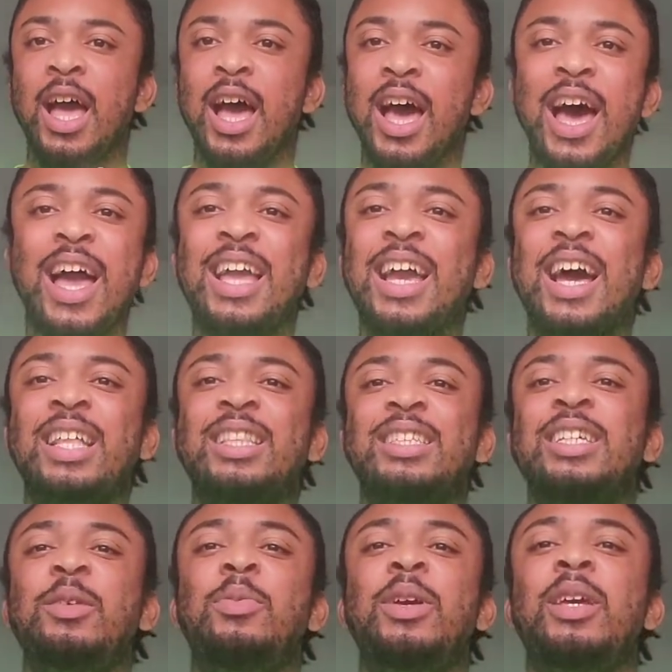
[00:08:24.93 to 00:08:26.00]
I got the
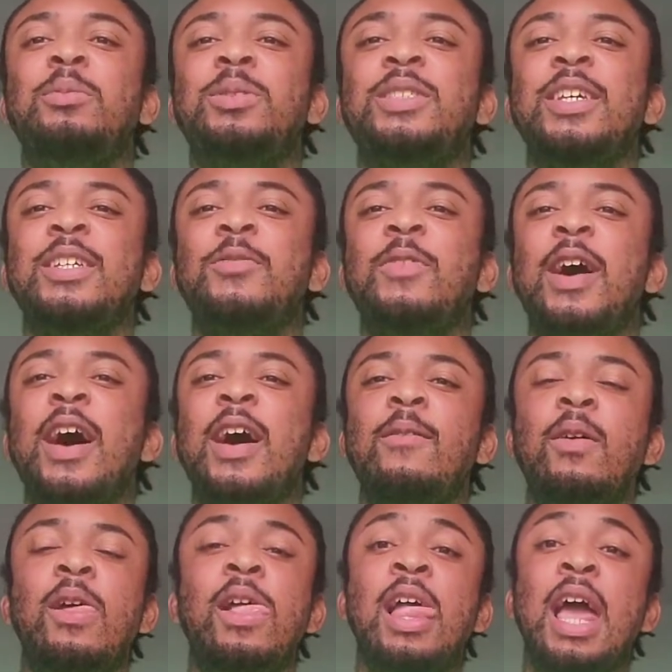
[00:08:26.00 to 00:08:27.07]

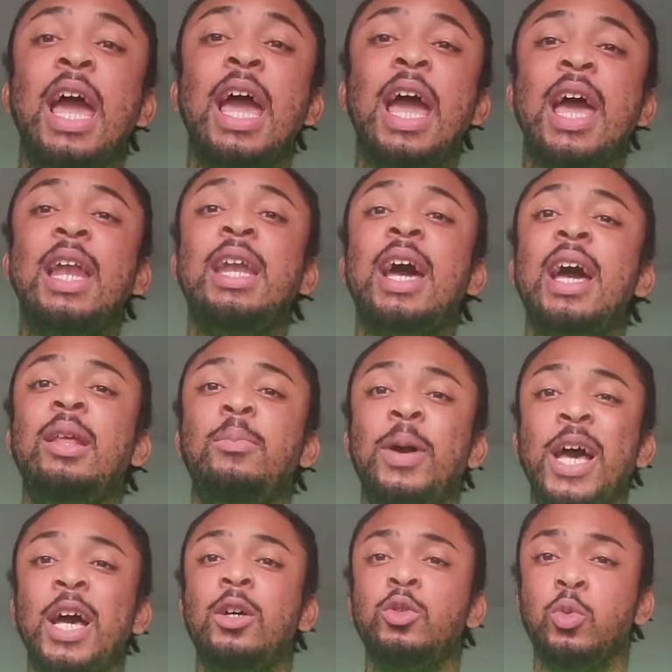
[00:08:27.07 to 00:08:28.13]
GPM65 and 90
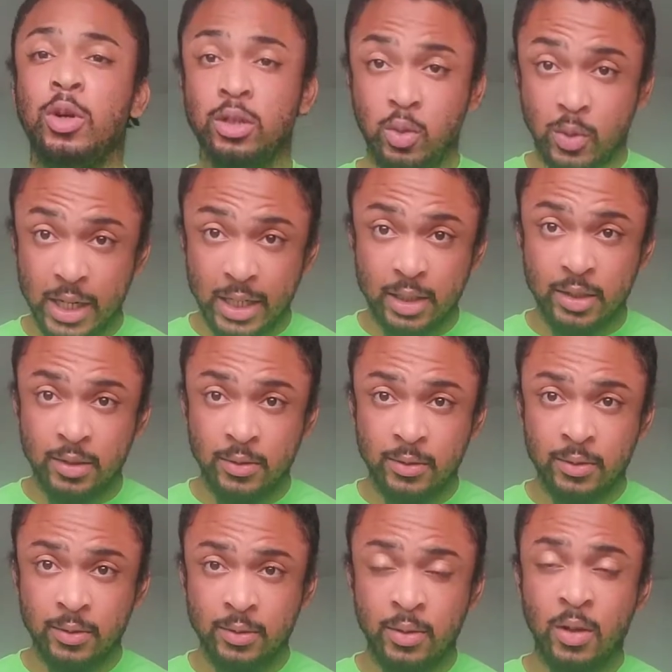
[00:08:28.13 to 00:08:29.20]
pounds worth of weights
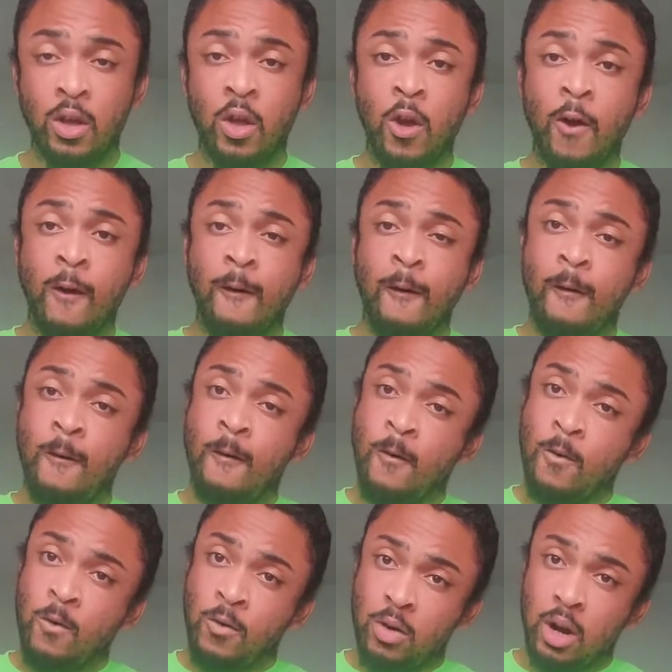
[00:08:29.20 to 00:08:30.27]

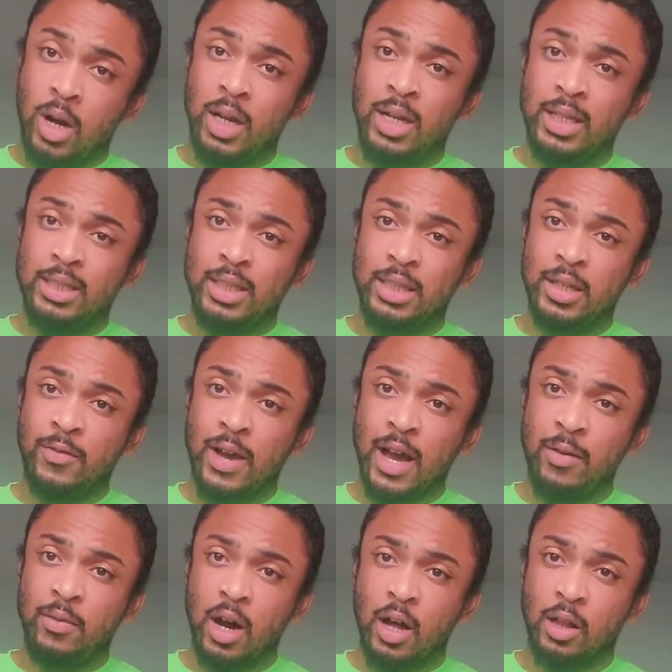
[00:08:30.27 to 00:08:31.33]
for
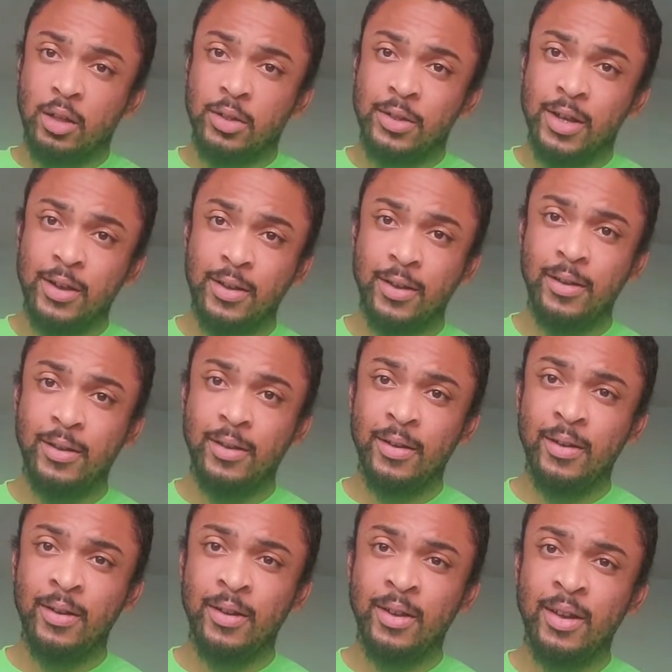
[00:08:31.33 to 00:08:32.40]
$165.
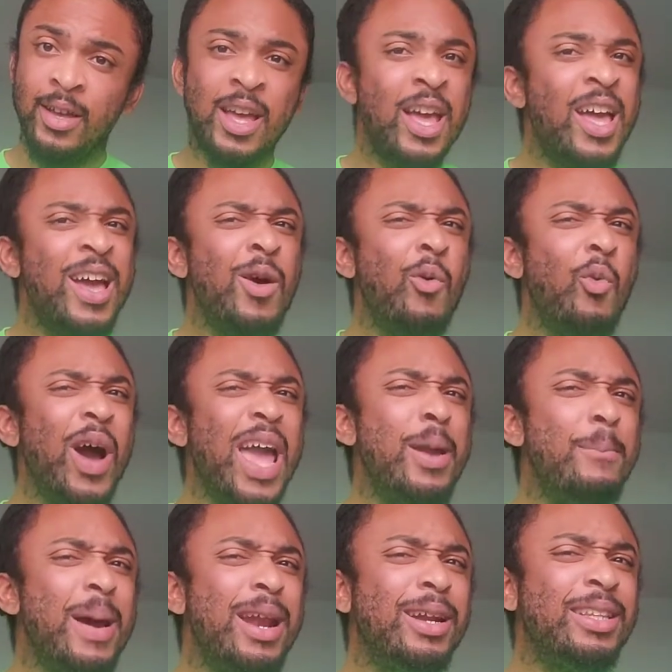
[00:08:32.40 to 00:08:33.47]
Way
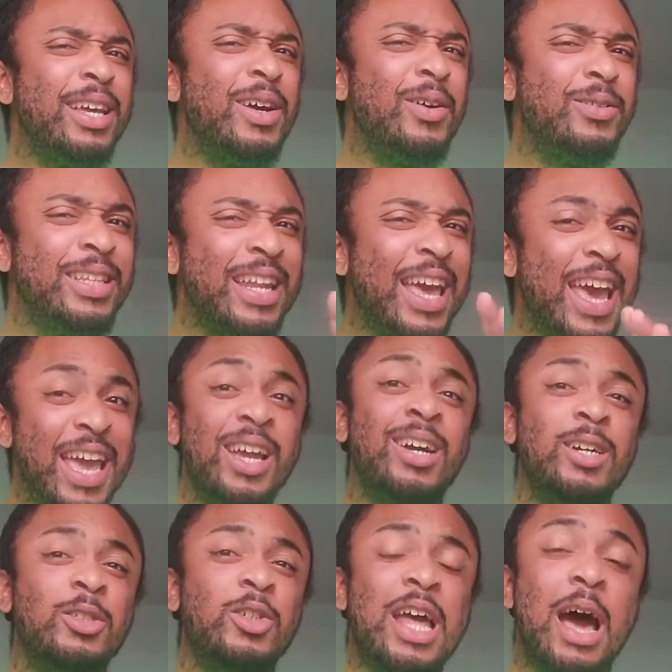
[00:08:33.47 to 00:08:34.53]
better deal than the
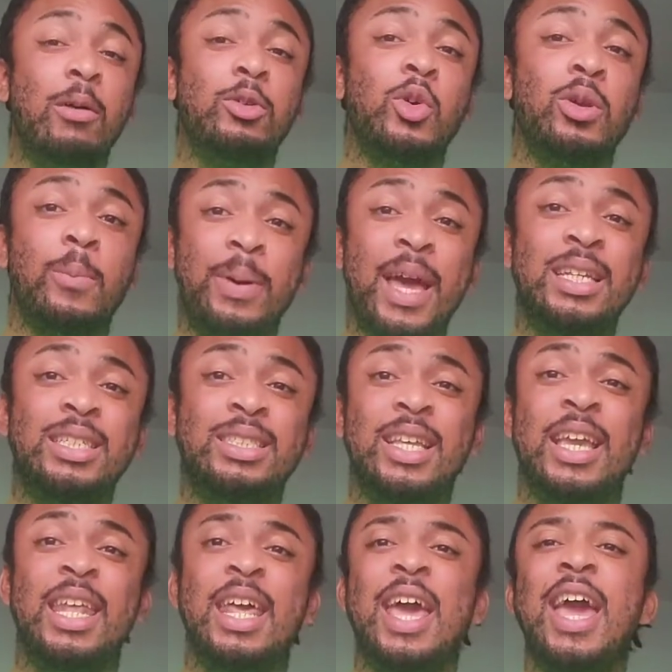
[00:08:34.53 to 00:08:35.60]
$800 I was going to pay just to
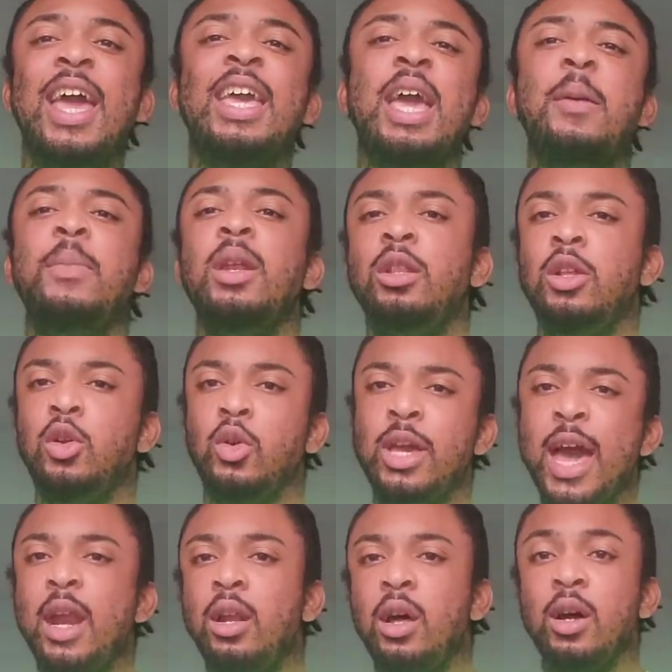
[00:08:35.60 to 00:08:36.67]
get it. And he gave me the little
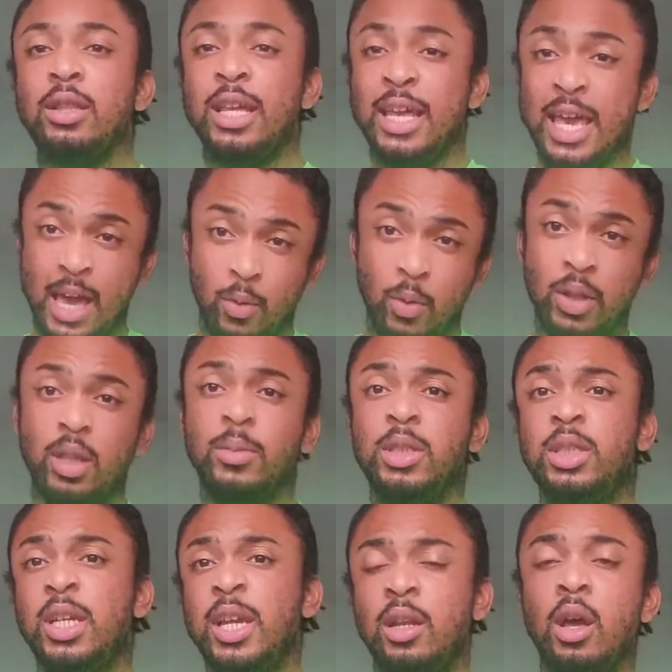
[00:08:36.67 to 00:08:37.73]
catalog that came with the
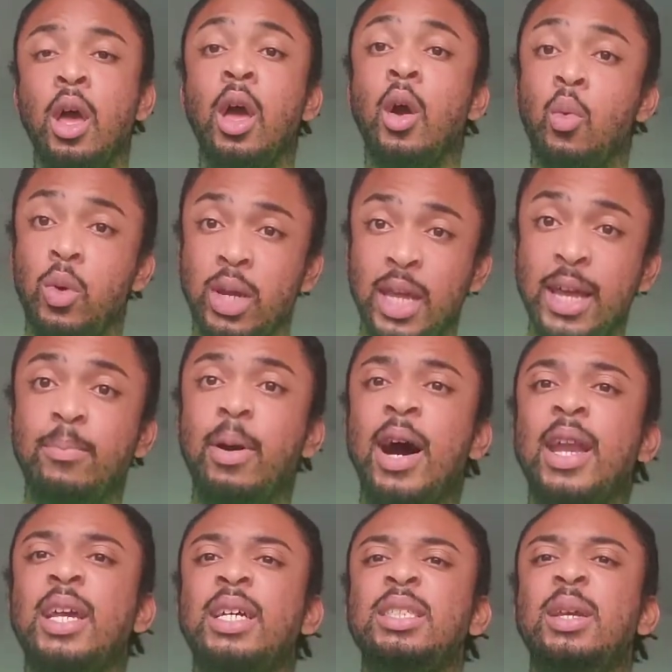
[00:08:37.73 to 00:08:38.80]
machine when he
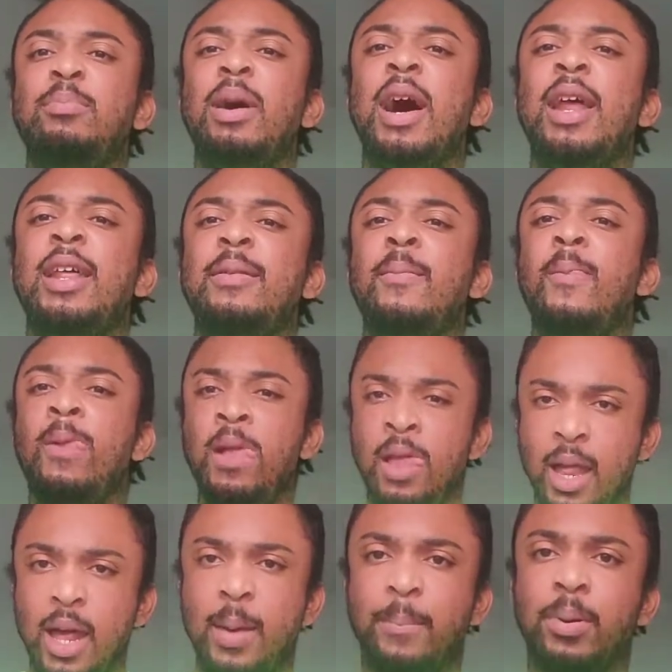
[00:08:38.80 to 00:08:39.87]
bought it, because he bought it
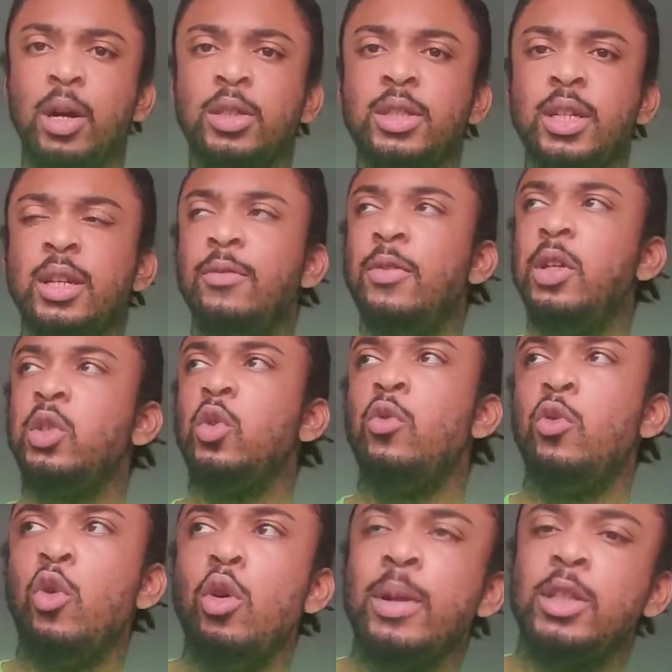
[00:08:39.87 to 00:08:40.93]
in person in a physical
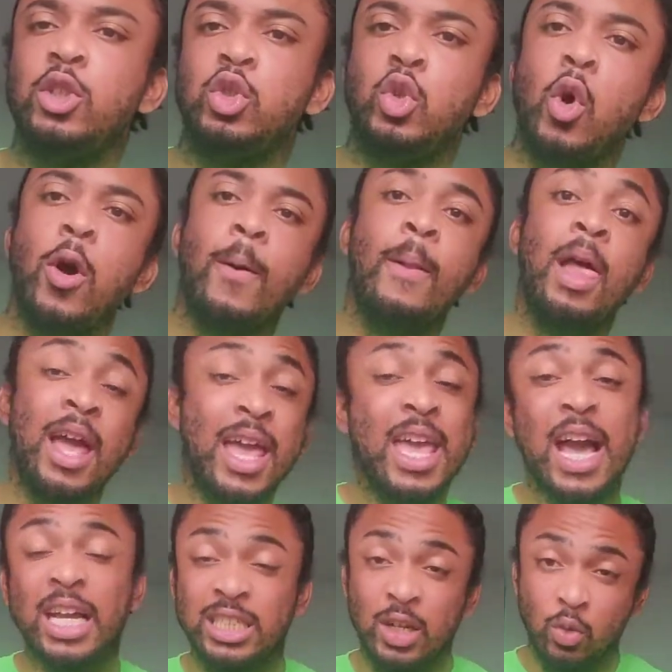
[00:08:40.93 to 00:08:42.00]
form at the store. He
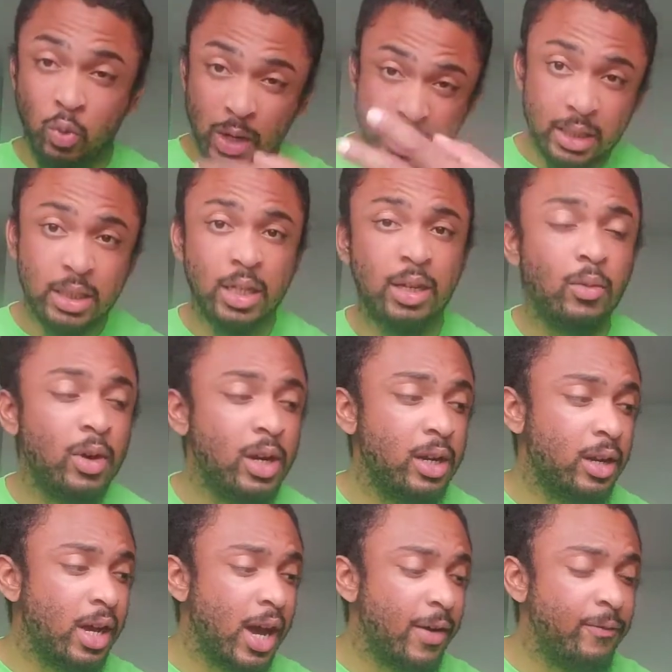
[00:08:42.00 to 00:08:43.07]
actually went to one of
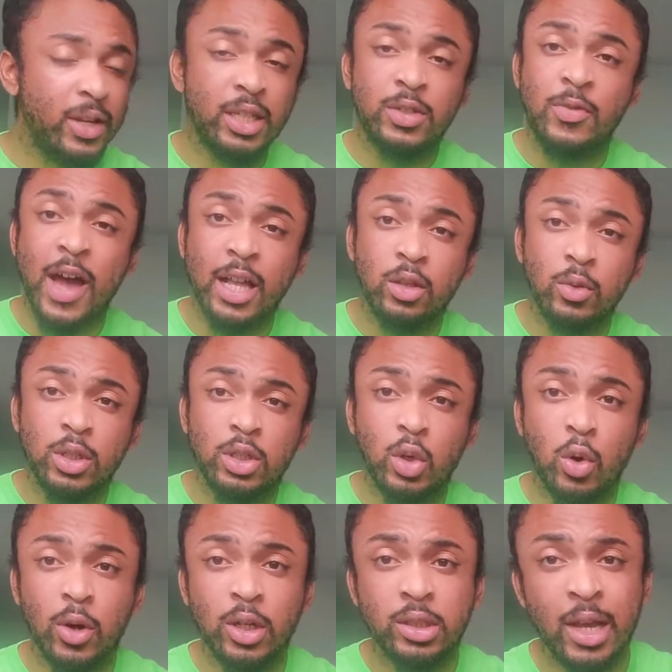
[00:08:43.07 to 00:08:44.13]
the Fitness Factory
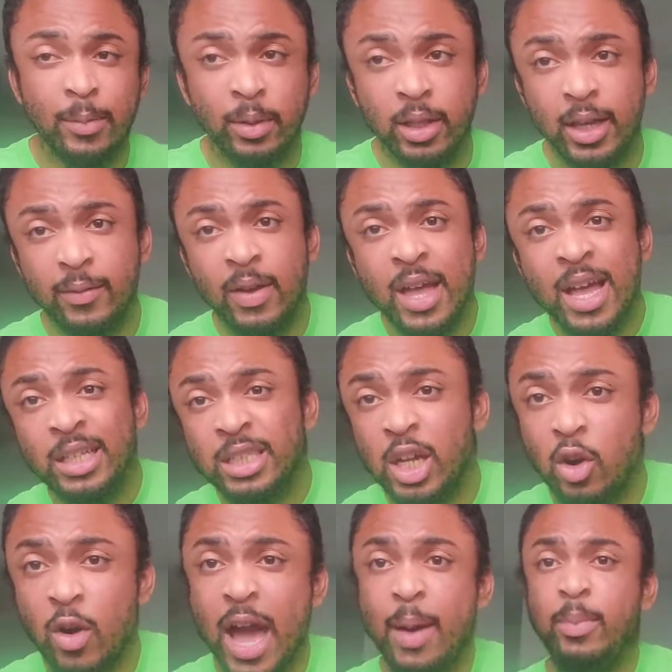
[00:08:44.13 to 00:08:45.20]
stores, I believe, to
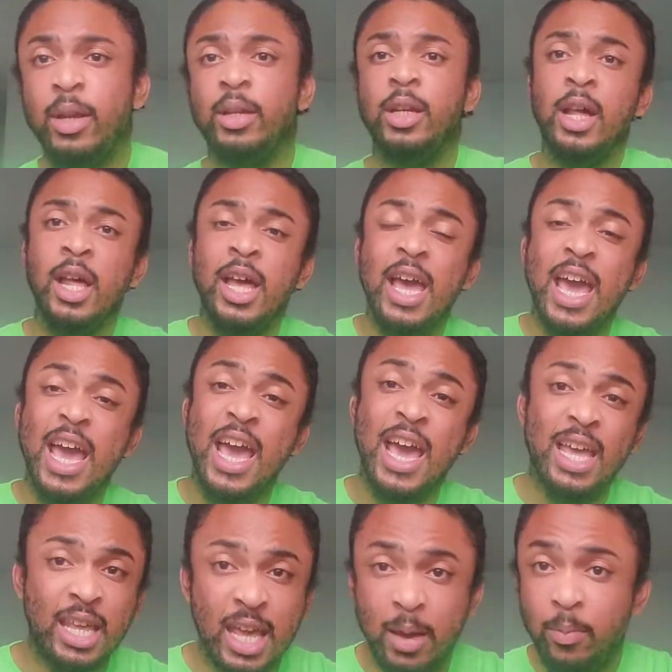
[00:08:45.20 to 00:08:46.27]
grab it.
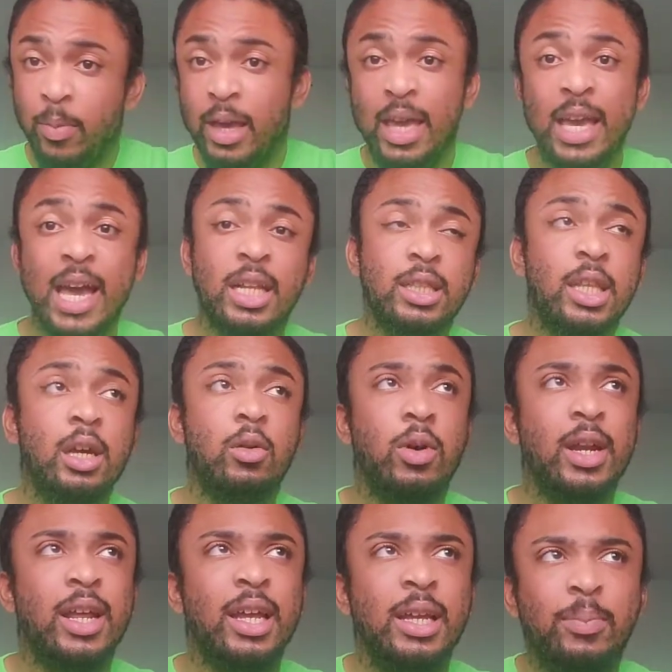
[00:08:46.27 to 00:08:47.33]
And he got a deal
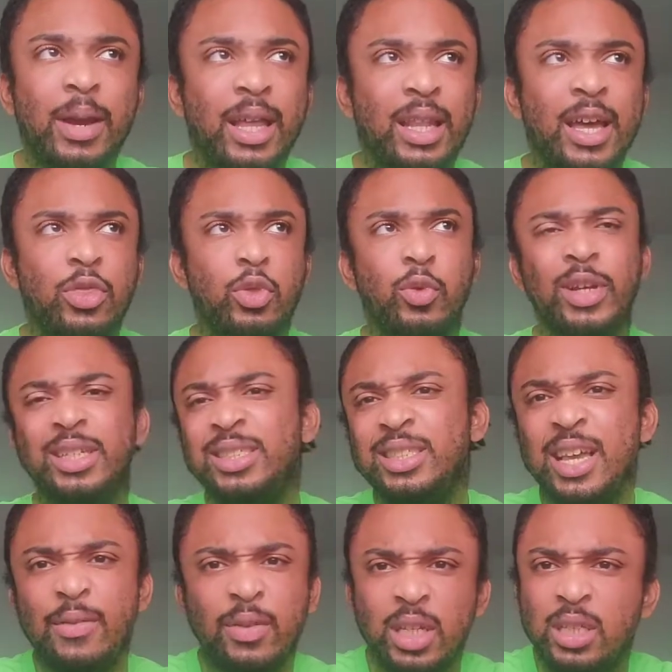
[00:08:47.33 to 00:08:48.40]
on it. He paid like
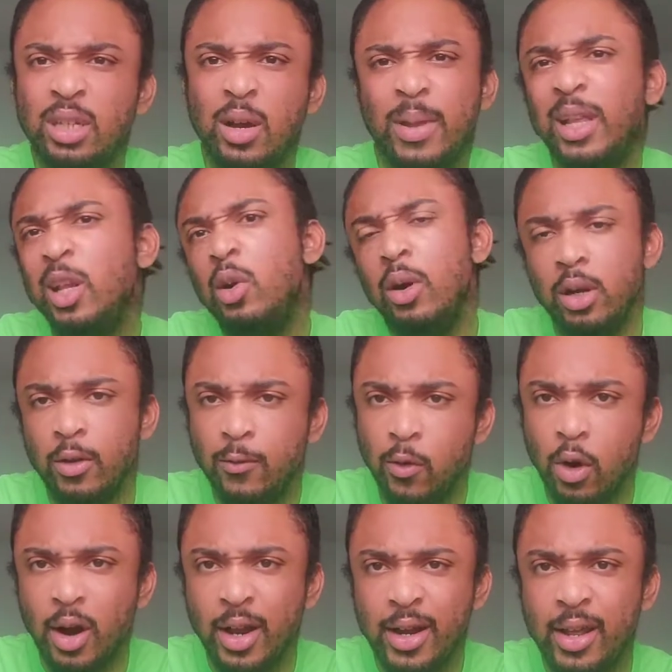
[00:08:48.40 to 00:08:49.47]
$370 something, a little under
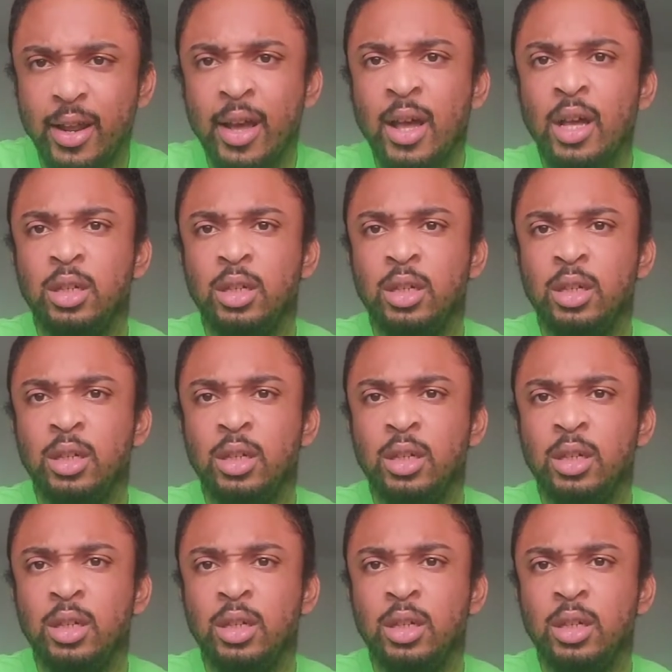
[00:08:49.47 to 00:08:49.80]
$400.